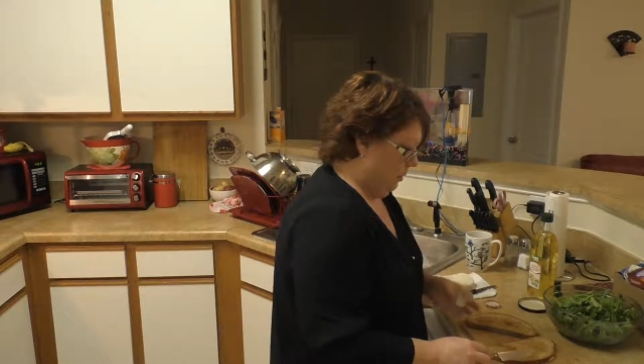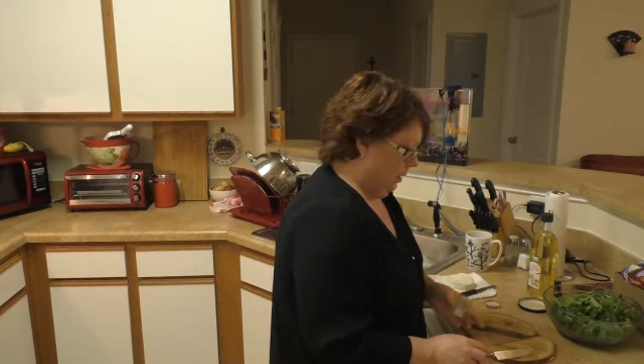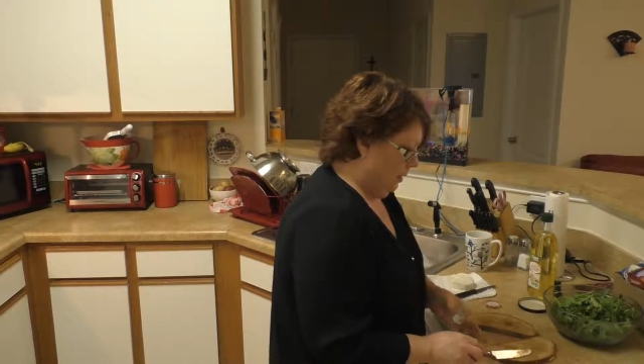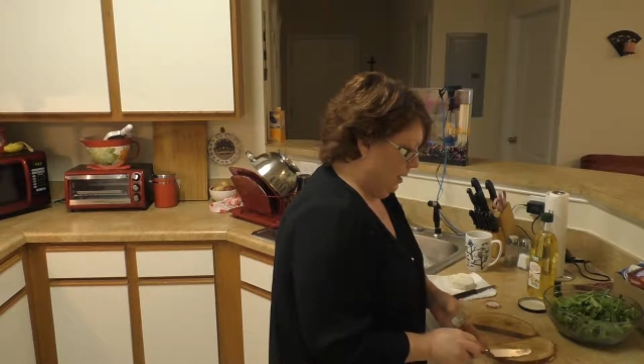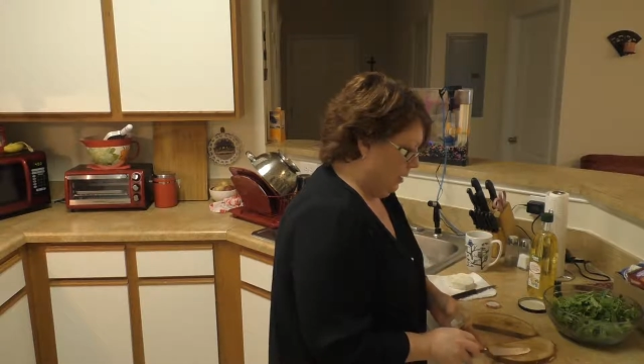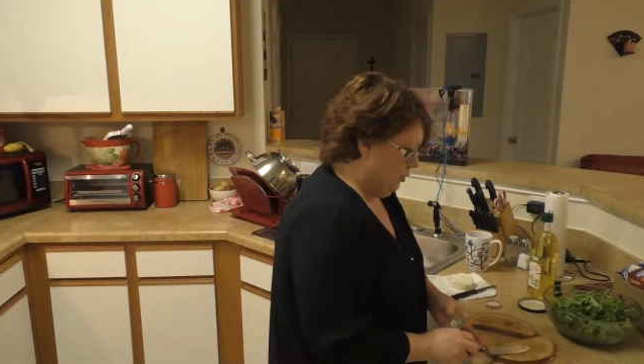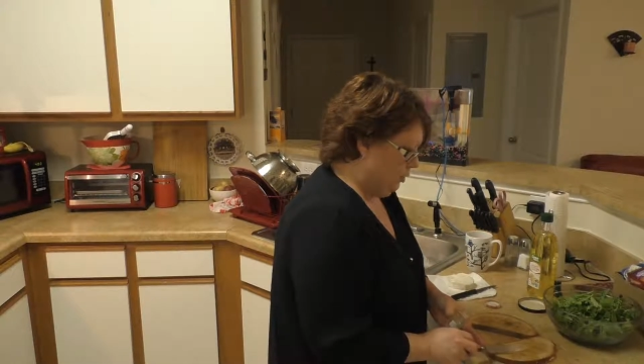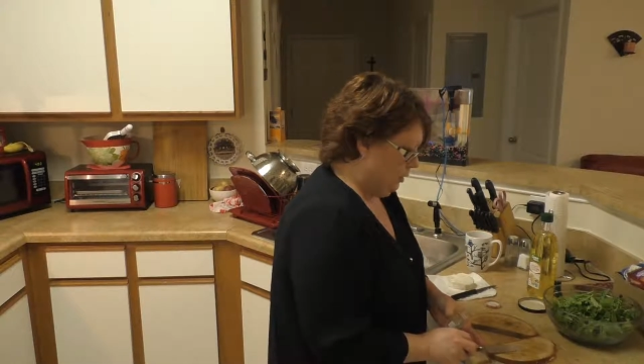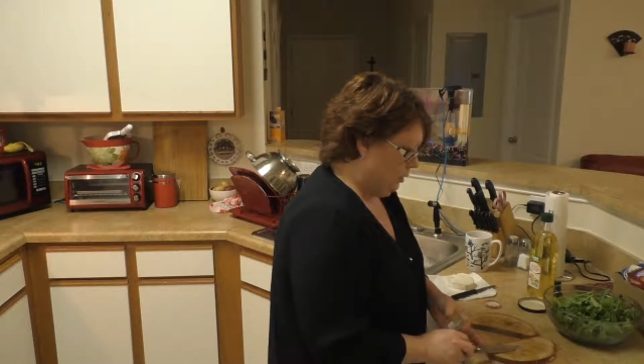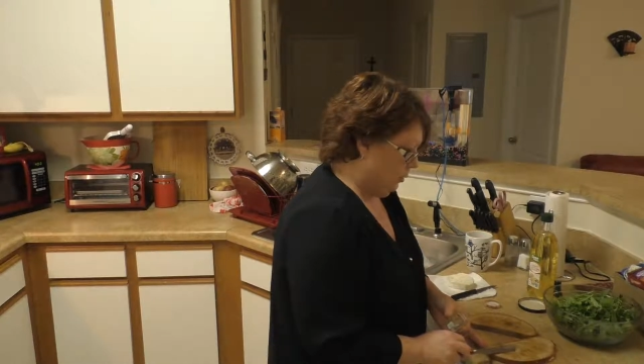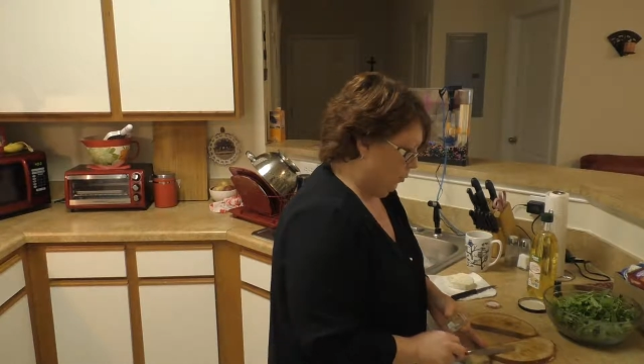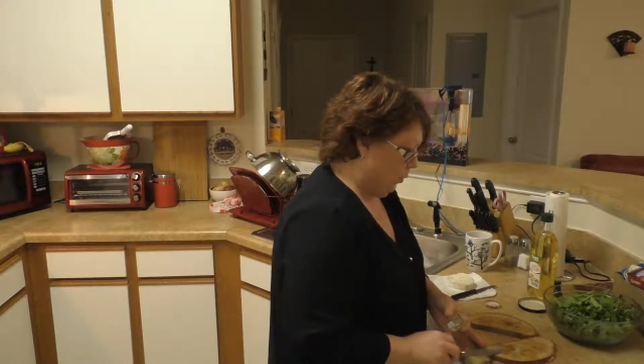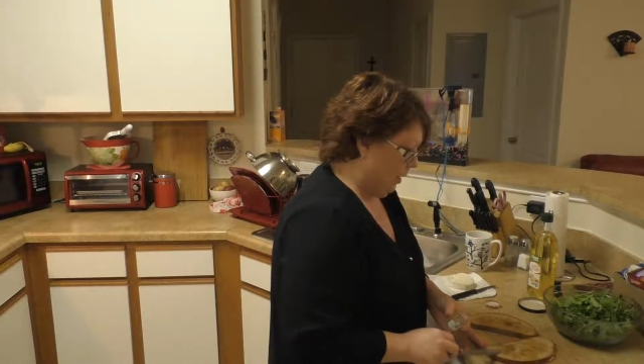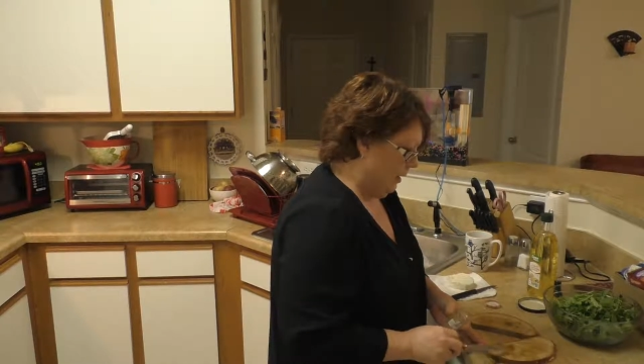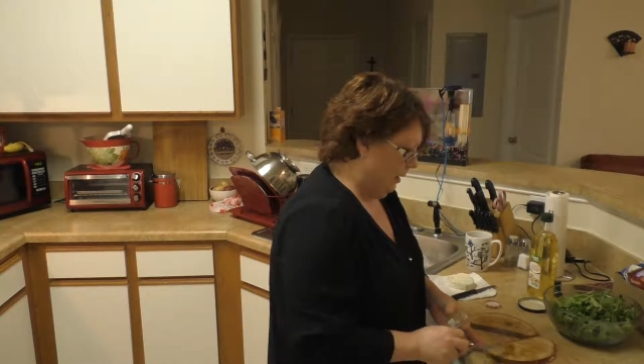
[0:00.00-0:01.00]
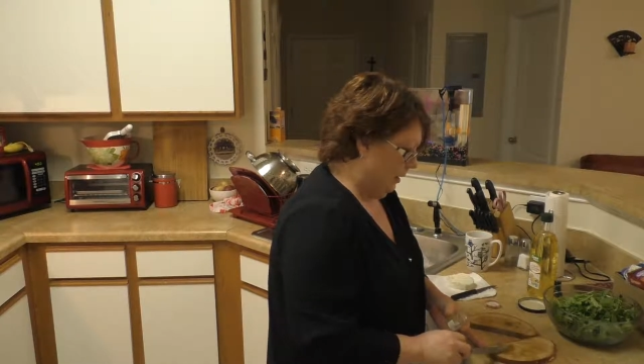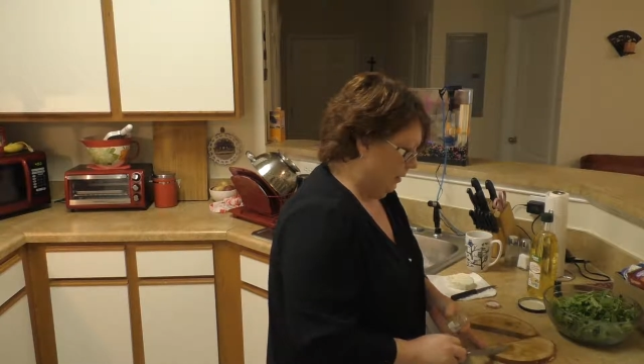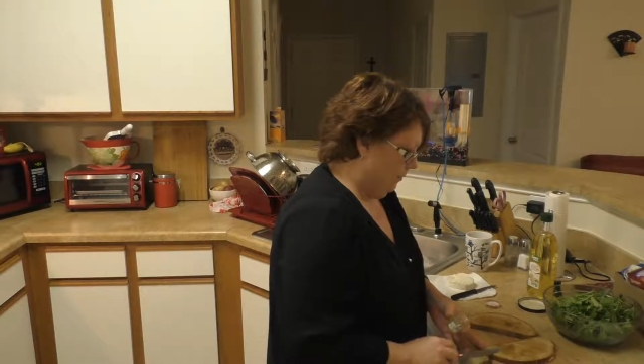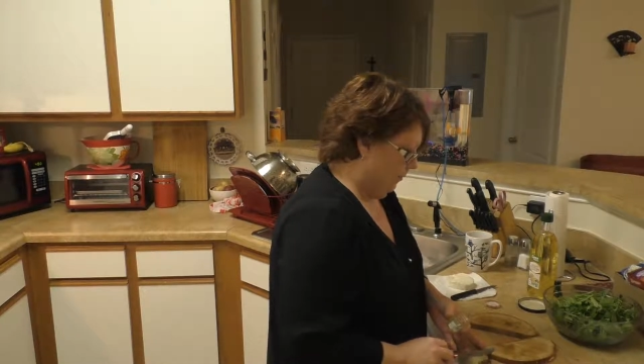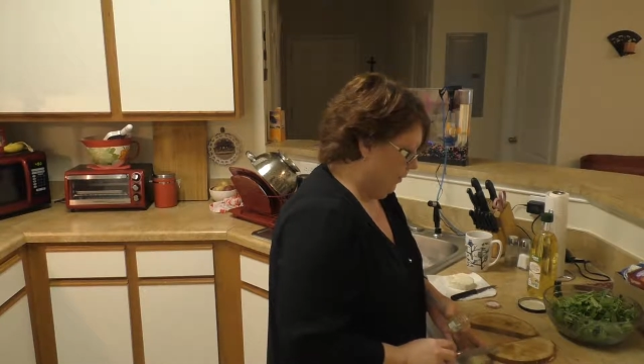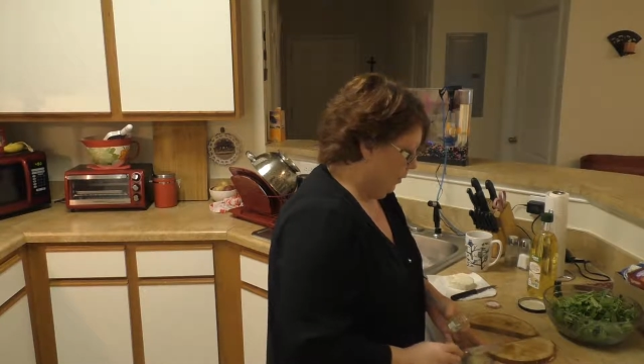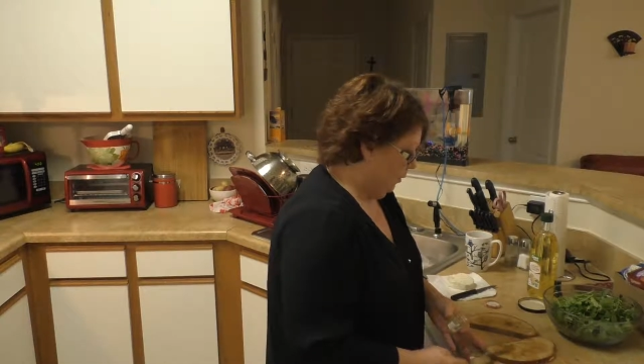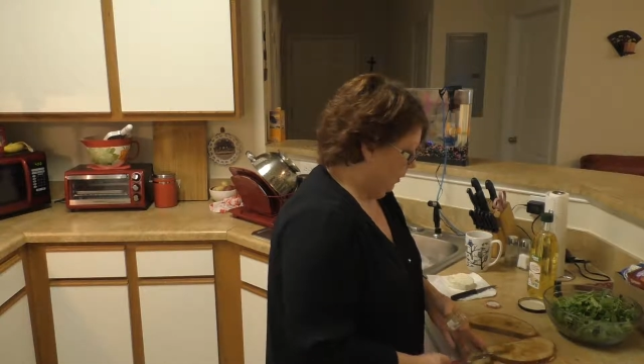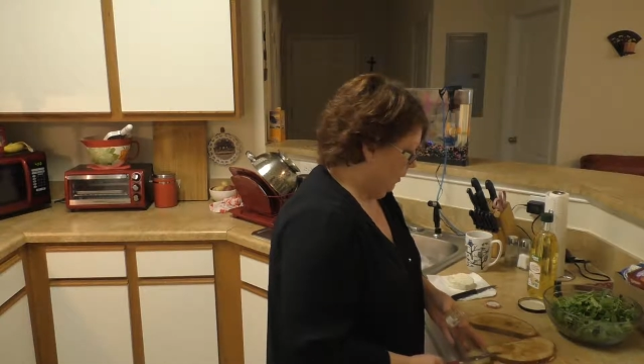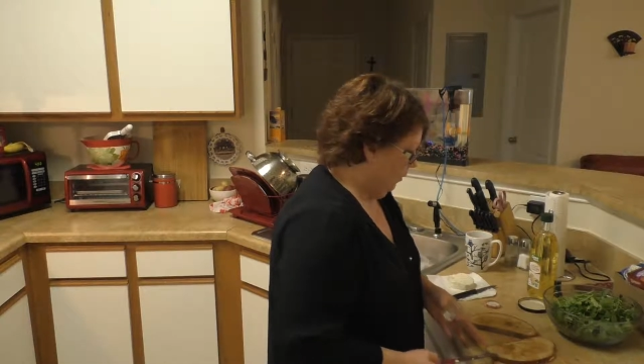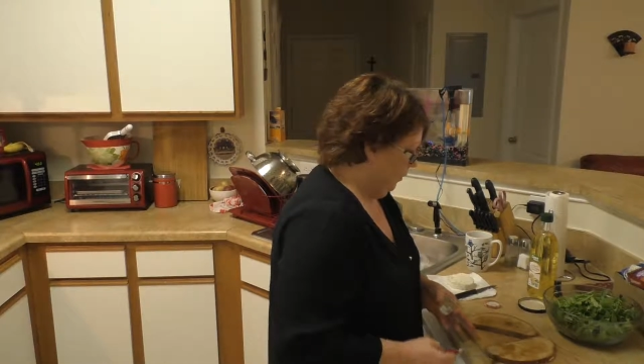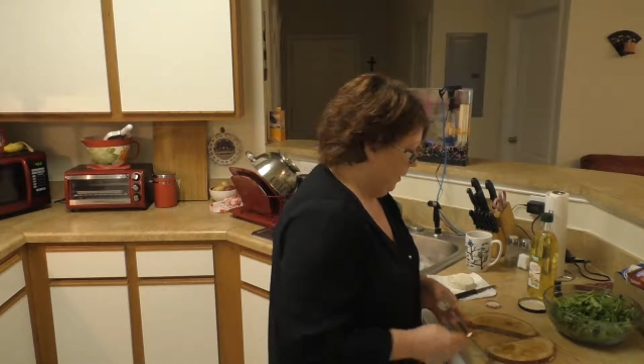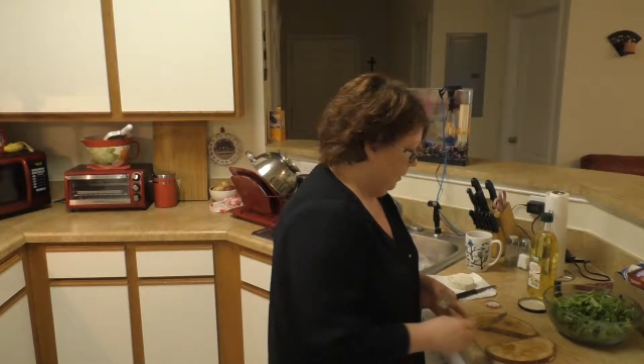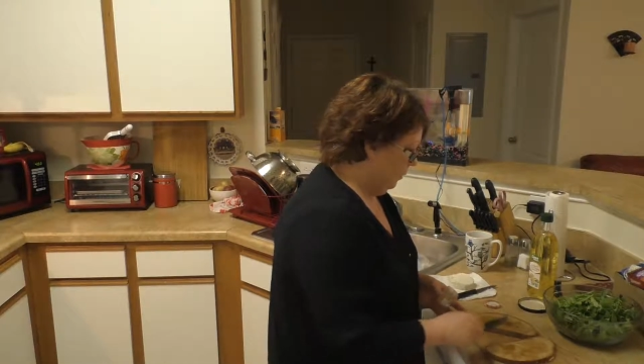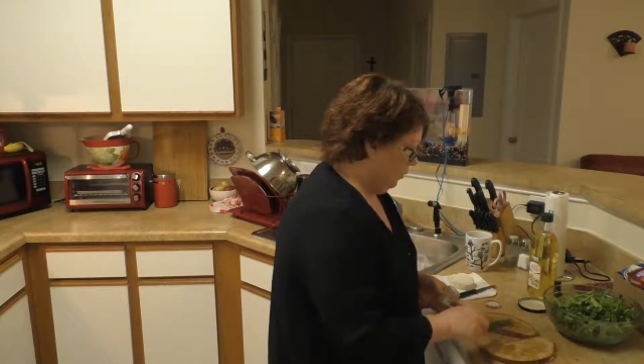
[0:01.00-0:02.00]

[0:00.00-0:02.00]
And that's just spreading it fairly thin